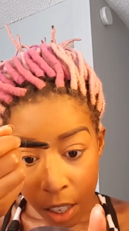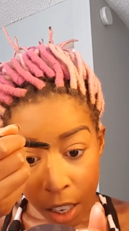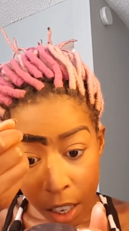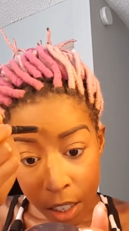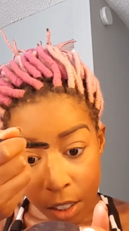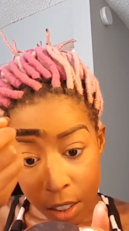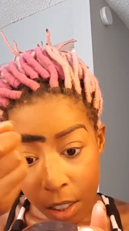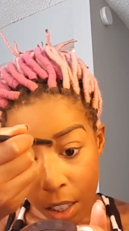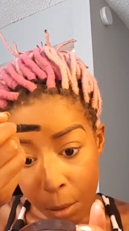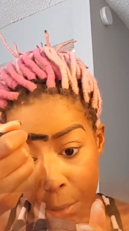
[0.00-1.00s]
And
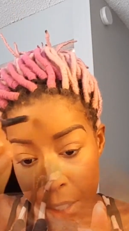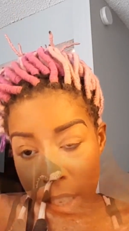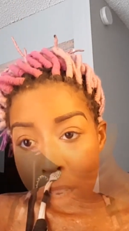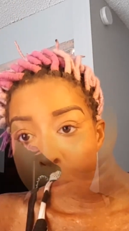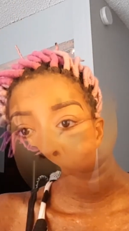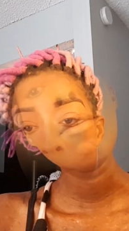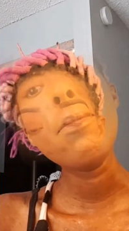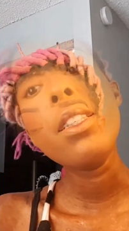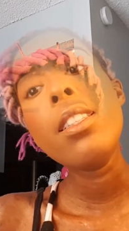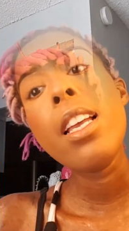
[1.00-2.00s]
just gonna bring that up.
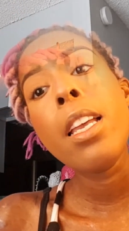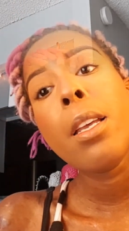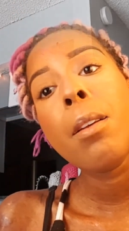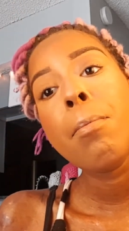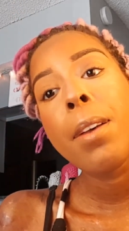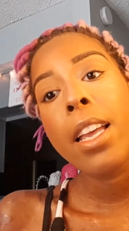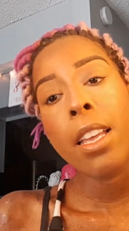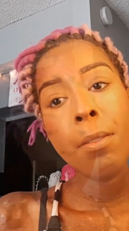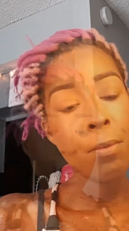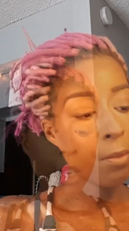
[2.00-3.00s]
I'm gonna take
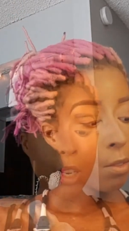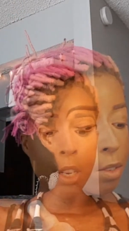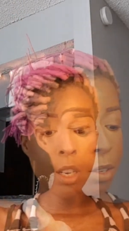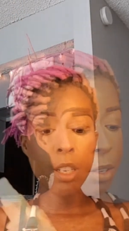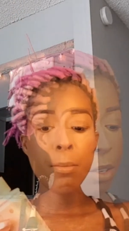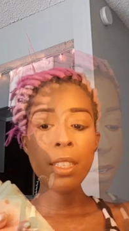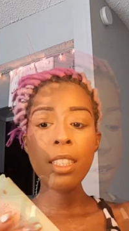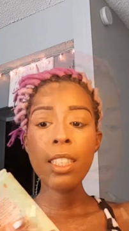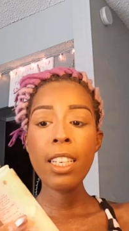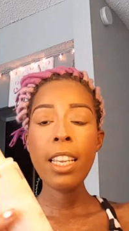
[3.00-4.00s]
my
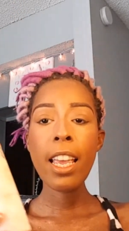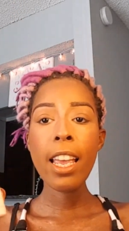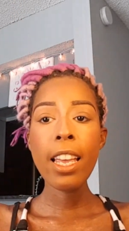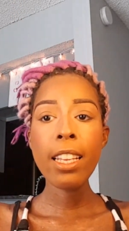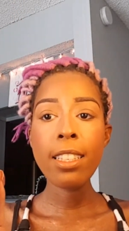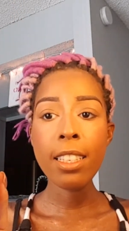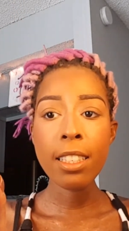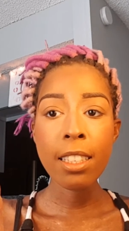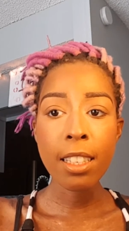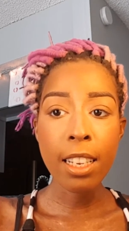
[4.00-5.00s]
Urban Decay
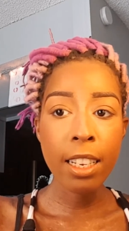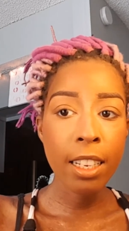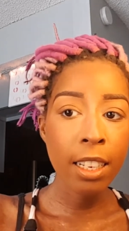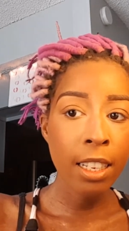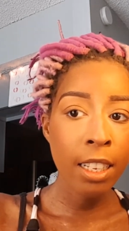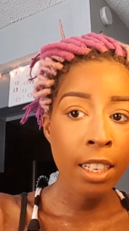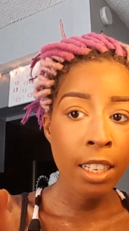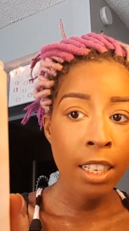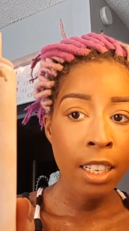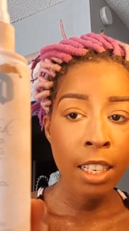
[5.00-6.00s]
De-Slick
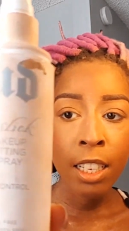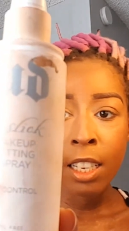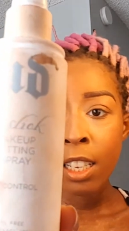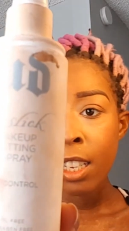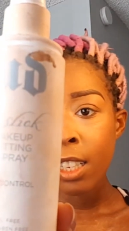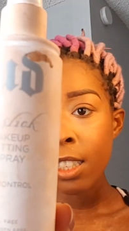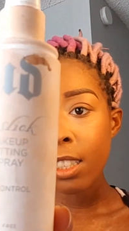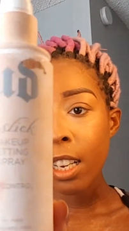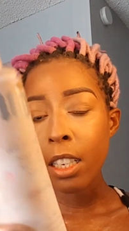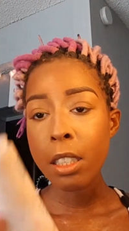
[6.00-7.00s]

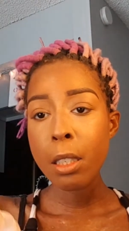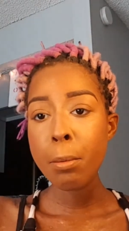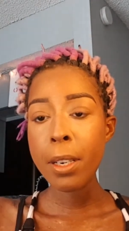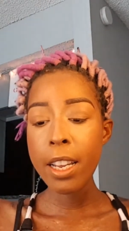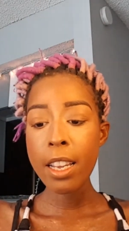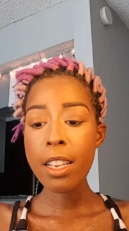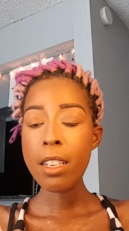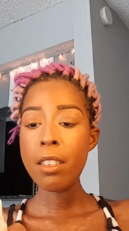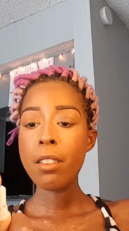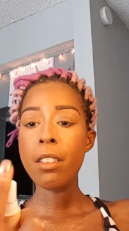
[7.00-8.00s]
setting spray
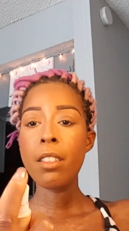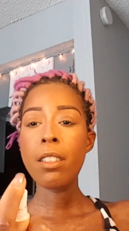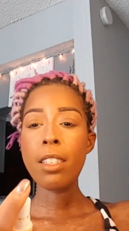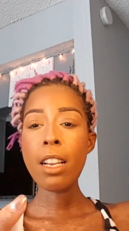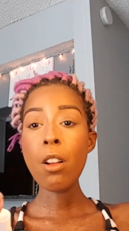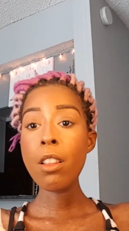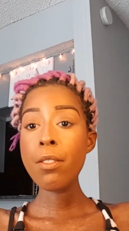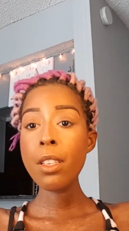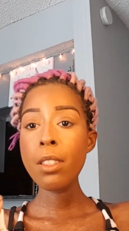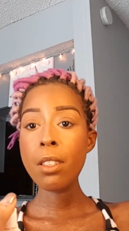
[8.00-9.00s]
and set all
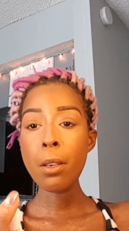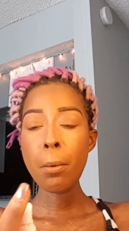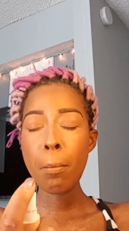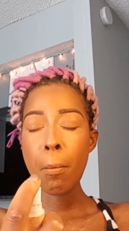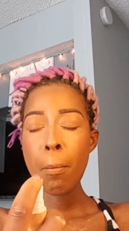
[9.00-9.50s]
of this. So